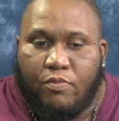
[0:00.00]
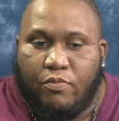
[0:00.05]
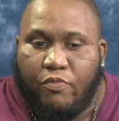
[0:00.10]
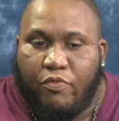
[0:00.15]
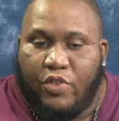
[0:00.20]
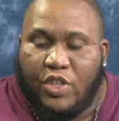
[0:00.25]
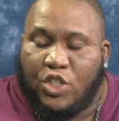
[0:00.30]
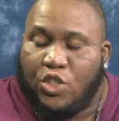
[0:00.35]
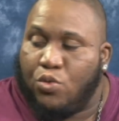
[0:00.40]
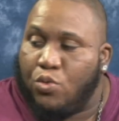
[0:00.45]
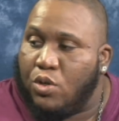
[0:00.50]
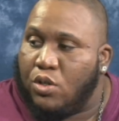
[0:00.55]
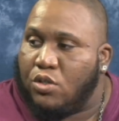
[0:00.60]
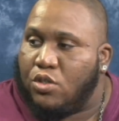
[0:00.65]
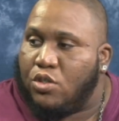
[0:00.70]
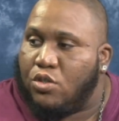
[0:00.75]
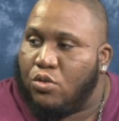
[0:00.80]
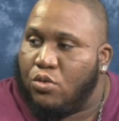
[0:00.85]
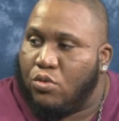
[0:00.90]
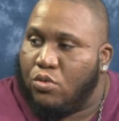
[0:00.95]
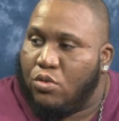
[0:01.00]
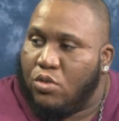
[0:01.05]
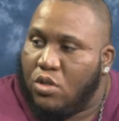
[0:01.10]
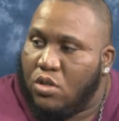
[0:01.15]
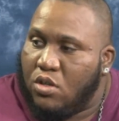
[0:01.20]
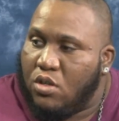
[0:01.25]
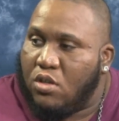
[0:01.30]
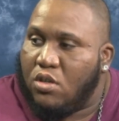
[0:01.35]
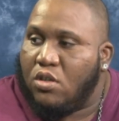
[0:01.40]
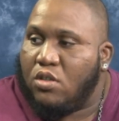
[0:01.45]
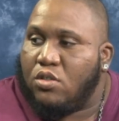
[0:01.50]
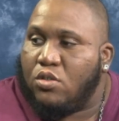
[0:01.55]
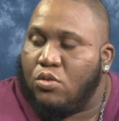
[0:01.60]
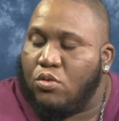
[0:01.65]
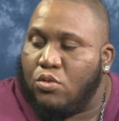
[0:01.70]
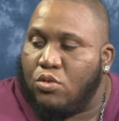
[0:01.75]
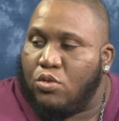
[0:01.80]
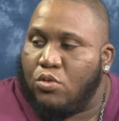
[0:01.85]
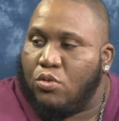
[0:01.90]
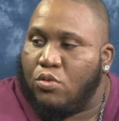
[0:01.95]
visuals
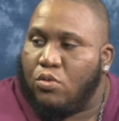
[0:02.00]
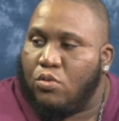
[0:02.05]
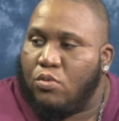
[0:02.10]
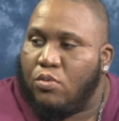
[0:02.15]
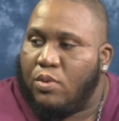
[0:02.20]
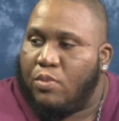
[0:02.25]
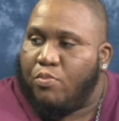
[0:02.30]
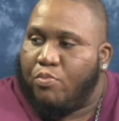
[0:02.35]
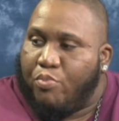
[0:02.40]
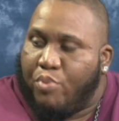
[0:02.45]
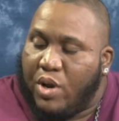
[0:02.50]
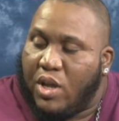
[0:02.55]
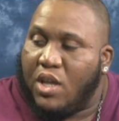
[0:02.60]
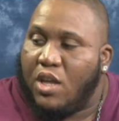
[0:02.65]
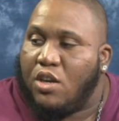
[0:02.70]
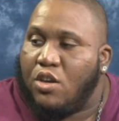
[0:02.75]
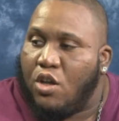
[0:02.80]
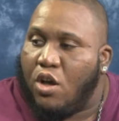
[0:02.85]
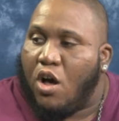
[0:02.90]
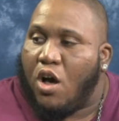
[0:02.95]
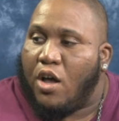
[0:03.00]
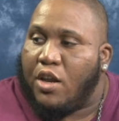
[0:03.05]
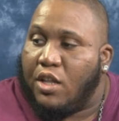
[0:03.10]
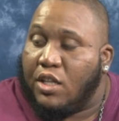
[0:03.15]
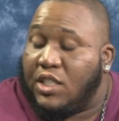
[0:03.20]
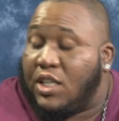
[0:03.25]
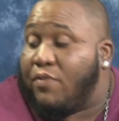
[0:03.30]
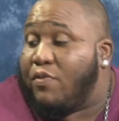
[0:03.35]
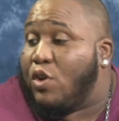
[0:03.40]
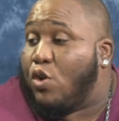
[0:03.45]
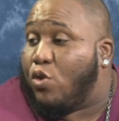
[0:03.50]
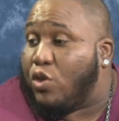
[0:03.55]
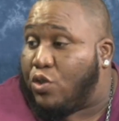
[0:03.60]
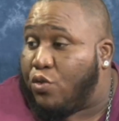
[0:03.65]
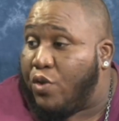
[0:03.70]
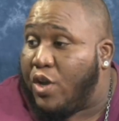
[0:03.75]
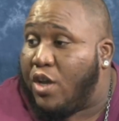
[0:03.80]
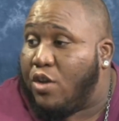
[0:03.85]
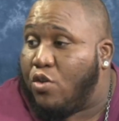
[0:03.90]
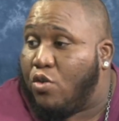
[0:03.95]
to bring in your audience, even though it's
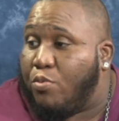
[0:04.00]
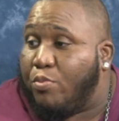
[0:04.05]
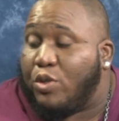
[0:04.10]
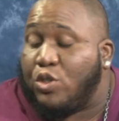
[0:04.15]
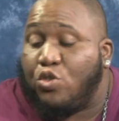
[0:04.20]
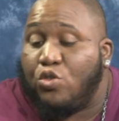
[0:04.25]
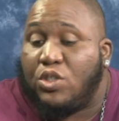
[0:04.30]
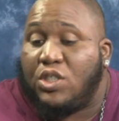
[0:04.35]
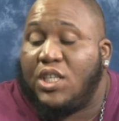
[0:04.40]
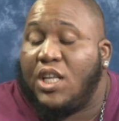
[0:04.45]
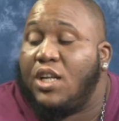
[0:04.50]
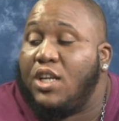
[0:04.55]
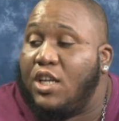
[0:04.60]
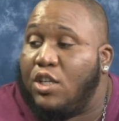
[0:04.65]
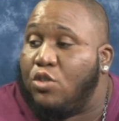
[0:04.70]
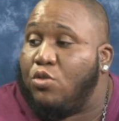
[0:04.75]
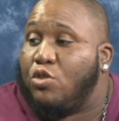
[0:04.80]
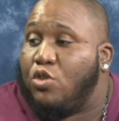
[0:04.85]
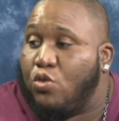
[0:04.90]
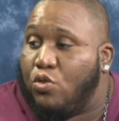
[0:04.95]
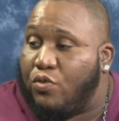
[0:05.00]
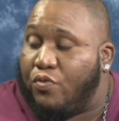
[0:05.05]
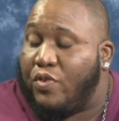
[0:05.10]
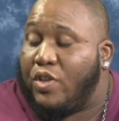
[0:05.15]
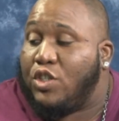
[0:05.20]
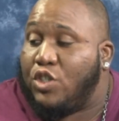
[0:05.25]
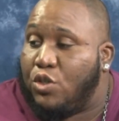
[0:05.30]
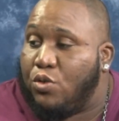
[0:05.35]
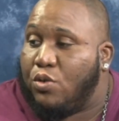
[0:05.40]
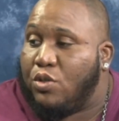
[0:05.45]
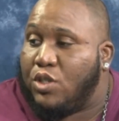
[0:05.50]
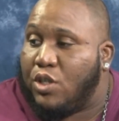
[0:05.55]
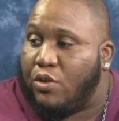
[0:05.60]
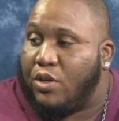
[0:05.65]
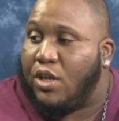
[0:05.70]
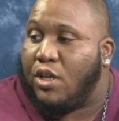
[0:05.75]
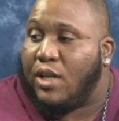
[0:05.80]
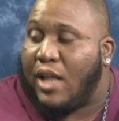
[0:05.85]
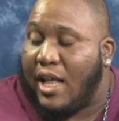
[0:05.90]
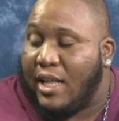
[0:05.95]
radio, but you still need to use visuals
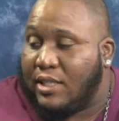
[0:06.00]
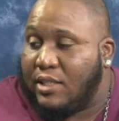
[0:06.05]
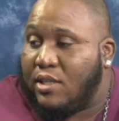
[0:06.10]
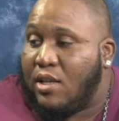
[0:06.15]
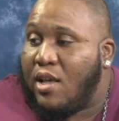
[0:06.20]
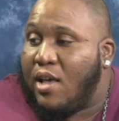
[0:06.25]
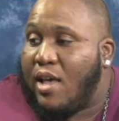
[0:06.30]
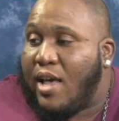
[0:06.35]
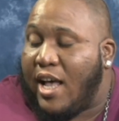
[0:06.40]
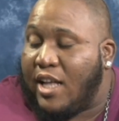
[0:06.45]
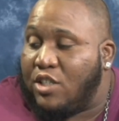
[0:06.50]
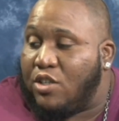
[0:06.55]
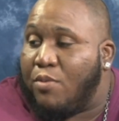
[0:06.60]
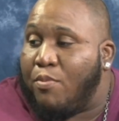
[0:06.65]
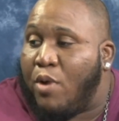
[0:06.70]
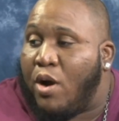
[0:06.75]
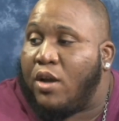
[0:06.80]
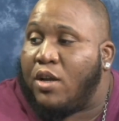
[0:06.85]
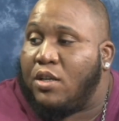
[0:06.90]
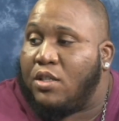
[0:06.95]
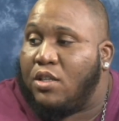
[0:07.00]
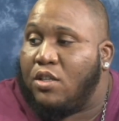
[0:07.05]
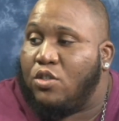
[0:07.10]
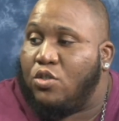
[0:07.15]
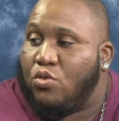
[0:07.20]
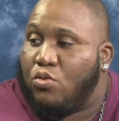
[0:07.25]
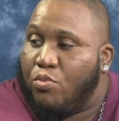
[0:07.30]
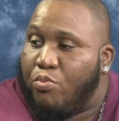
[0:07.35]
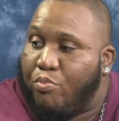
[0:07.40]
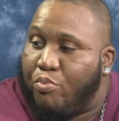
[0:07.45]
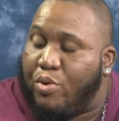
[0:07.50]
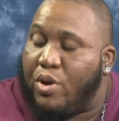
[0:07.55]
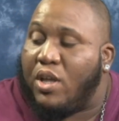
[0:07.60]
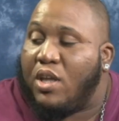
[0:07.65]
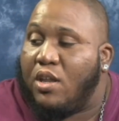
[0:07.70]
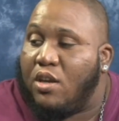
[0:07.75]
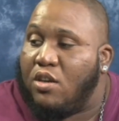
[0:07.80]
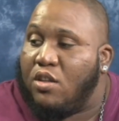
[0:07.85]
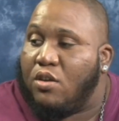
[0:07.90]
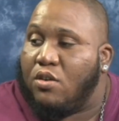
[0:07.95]
or as your marketing to
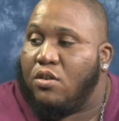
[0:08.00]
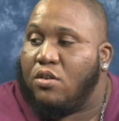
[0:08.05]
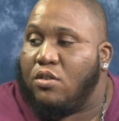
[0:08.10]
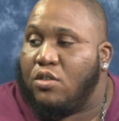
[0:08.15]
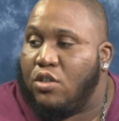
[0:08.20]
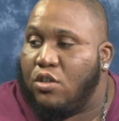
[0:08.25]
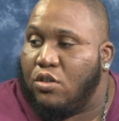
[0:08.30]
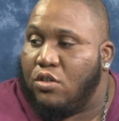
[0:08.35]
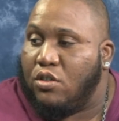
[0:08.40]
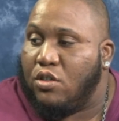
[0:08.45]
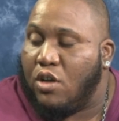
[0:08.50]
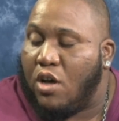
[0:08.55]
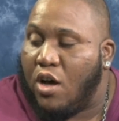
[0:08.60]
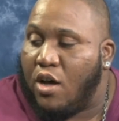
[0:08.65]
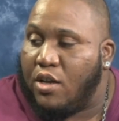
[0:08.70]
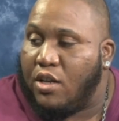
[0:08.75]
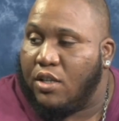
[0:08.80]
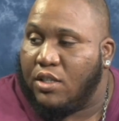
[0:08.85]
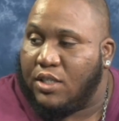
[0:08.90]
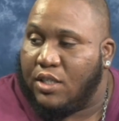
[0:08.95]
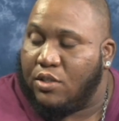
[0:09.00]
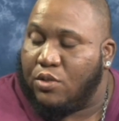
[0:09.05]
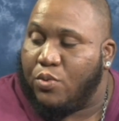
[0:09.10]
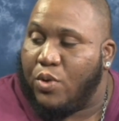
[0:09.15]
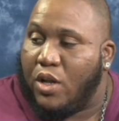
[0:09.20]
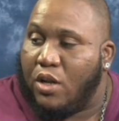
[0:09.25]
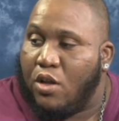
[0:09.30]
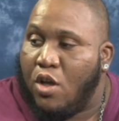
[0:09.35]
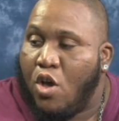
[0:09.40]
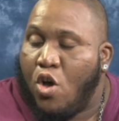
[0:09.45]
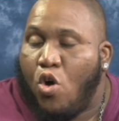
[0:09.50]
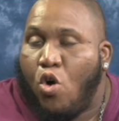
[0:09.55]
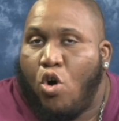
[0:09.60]
bring in your audience as well.